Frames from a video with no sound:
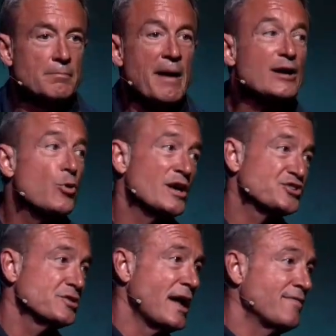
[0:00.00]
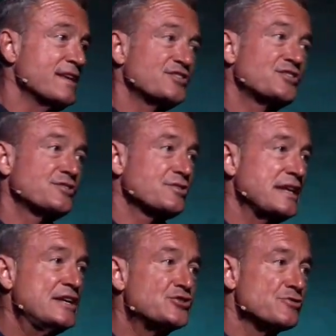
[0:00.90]
My question on this
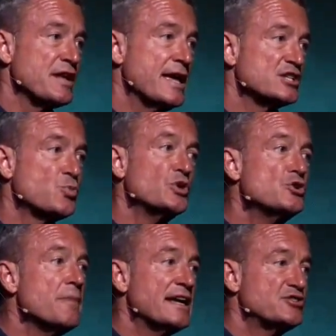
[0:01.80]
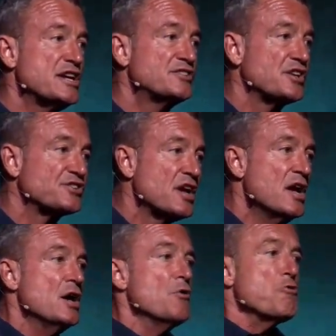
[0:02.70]
Easter day is, will you make Jesus
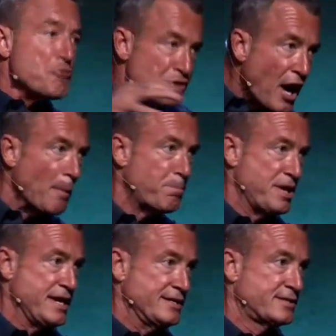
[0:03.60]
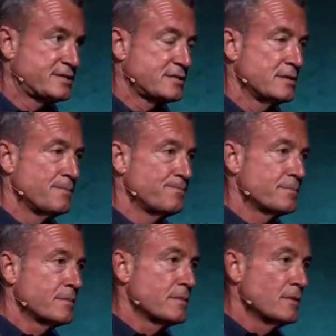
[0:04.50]
the peace
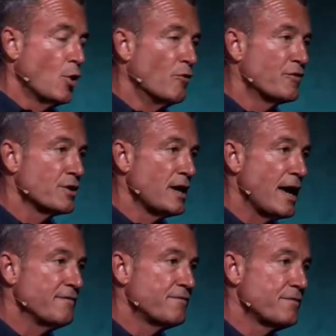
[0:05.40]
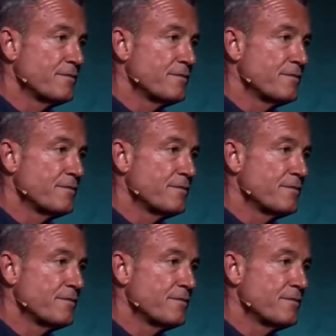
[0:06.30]
over your life?